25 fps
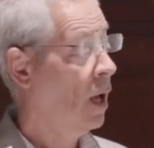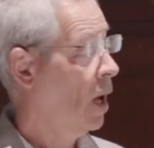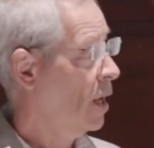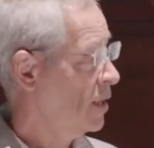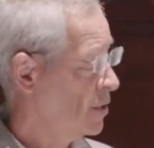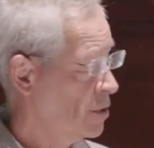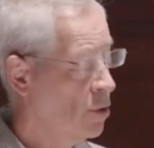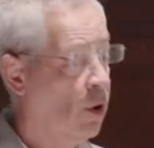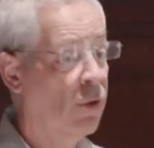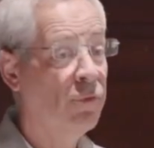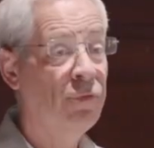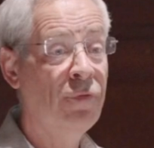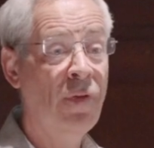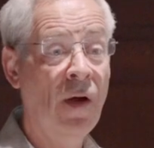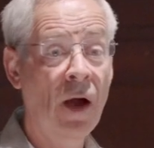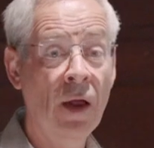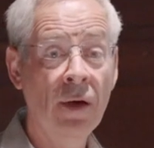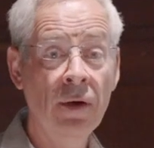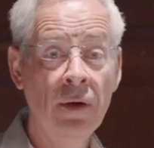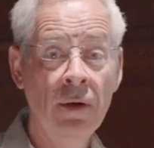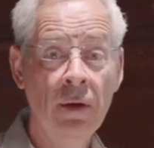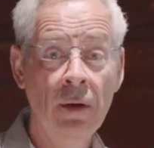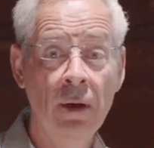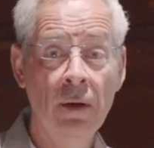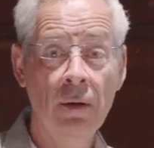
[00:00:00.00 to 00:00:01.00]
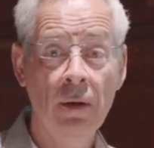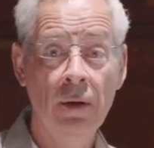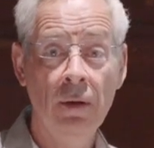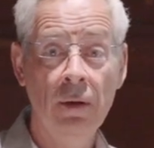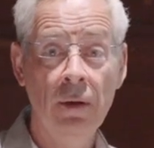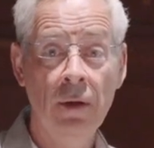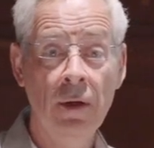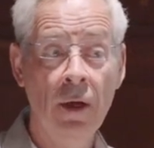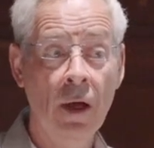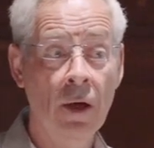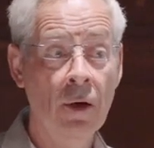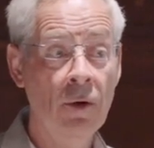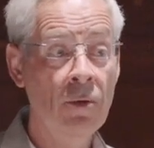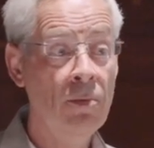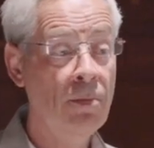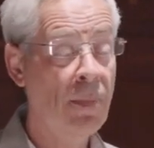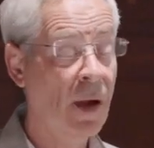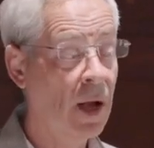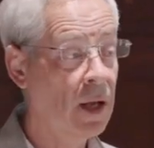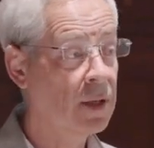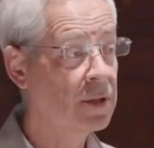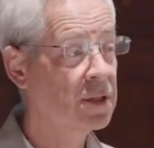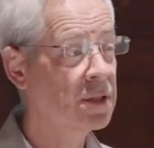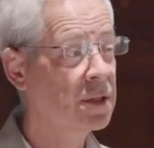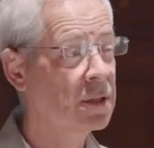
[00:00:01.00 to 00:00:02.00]
It's not fun,
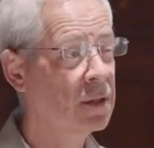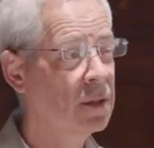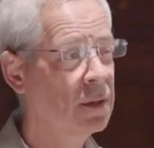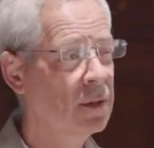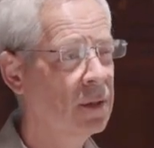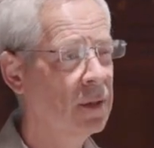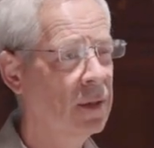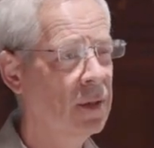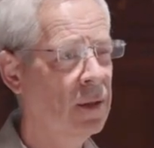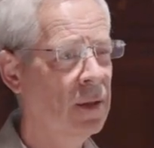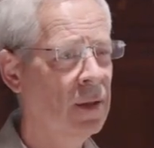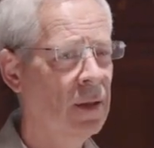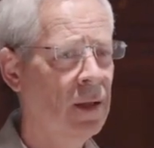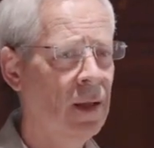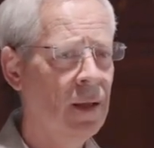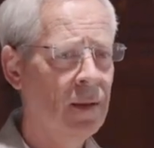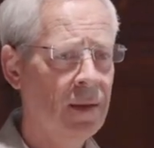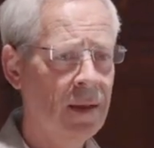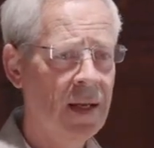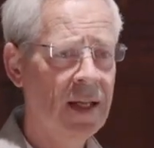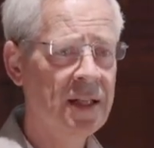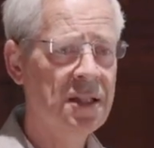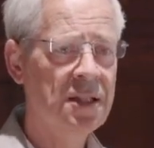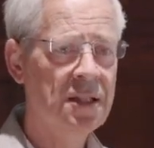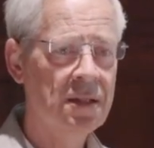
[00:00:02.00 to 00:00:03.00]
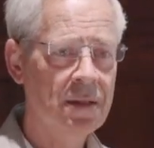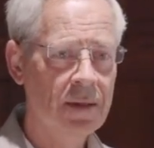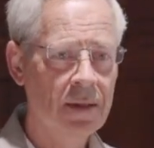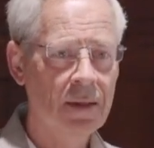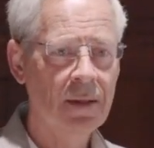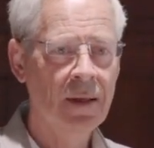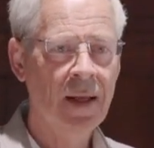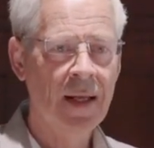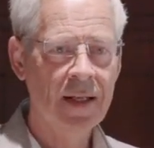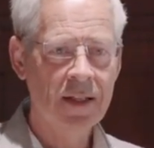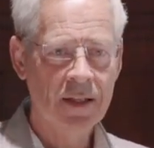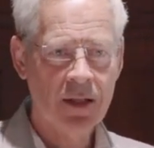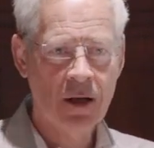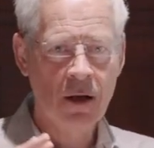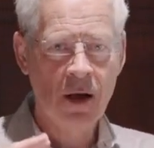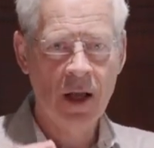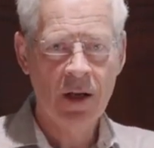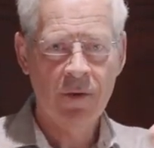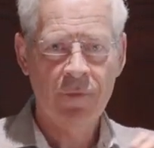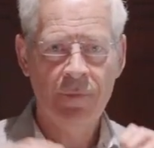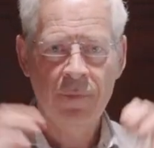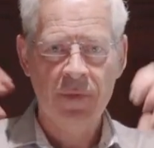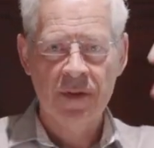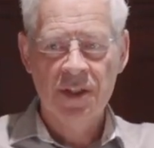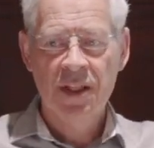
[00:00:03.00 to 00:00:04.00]
but let's kind
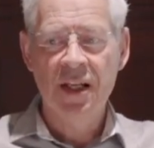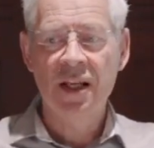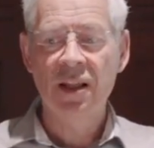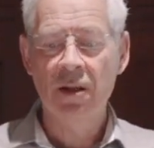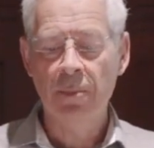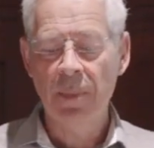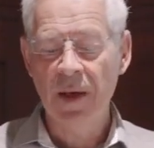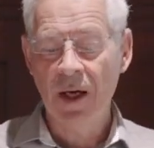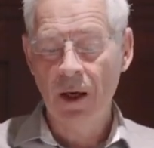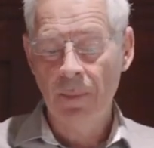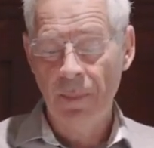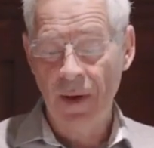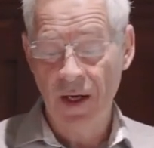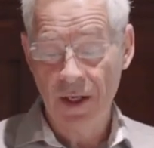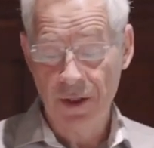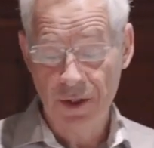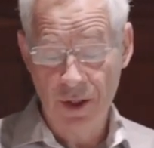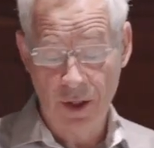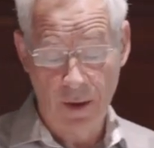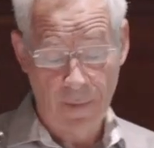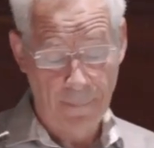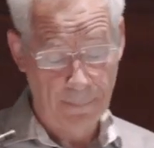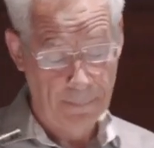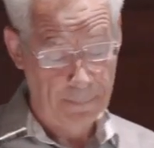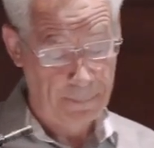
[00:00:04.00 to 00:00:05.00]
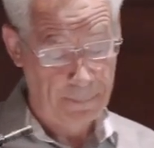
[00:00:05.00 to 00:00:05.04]
of see the bigger picture.